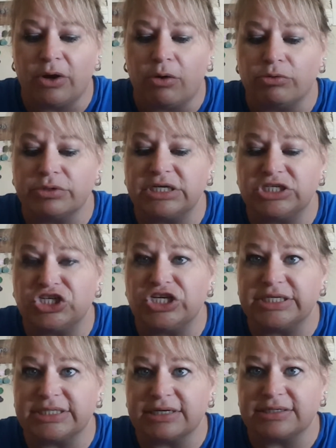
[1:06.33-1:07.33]
Only
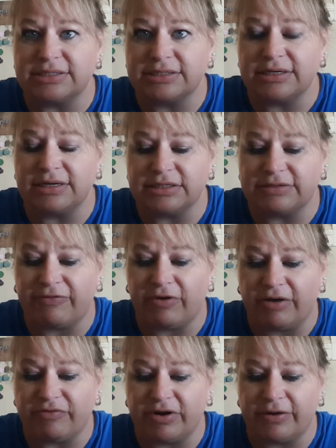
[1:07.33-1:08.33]
Jesus is
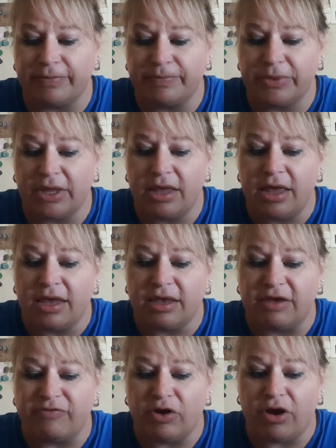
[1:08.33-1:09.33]
forever.
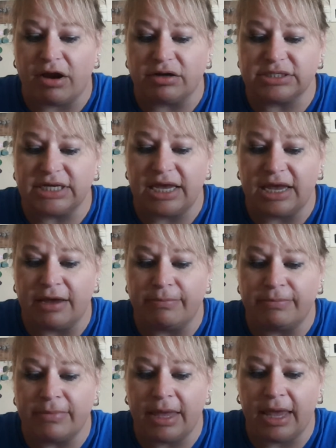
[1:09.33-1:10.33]
Give your heart to
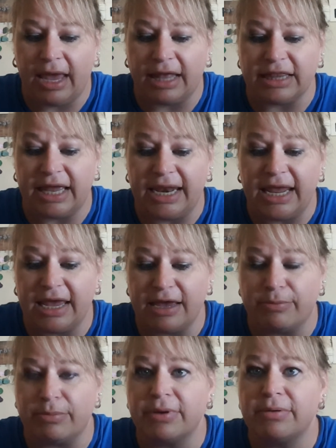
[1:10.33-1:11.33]
Him and let
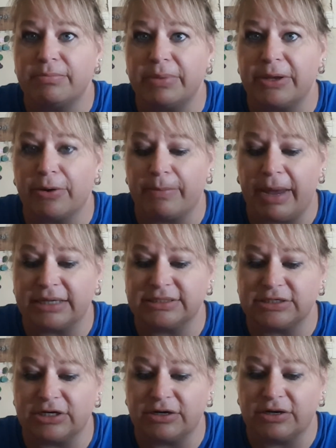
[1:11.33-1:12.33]
Him be your
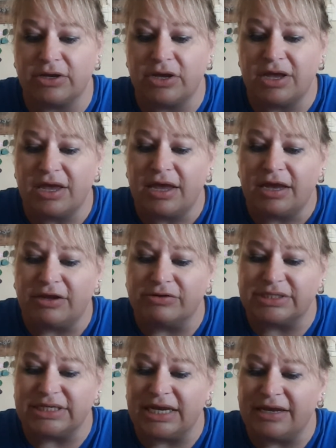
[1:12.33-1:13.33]
master. You
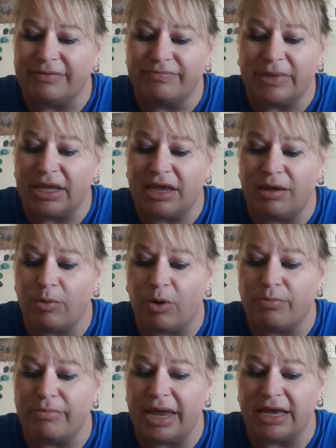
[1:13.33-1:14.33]
see, He
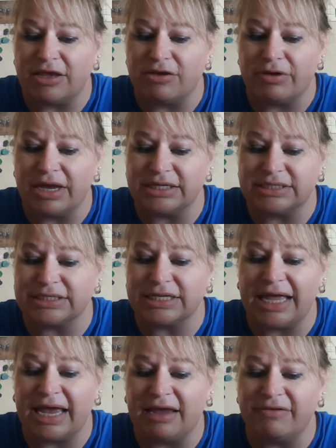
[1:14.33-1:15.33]
won't make you His
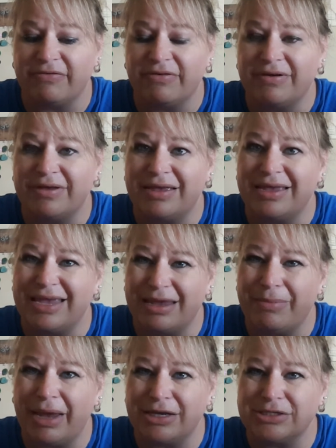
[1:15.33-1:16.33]
slave. He
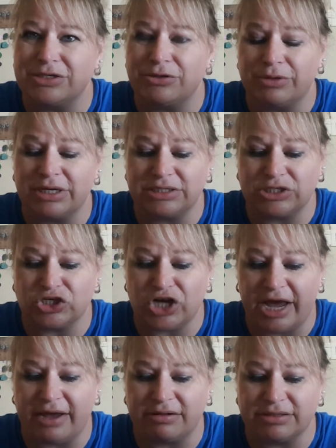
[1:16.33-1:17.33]
makes you His
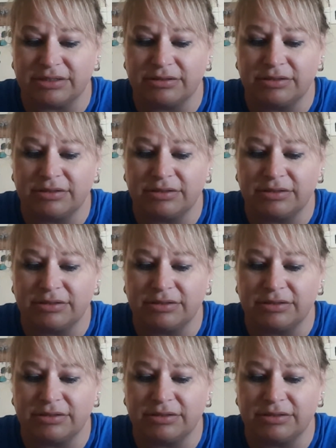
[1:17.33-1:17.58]
child.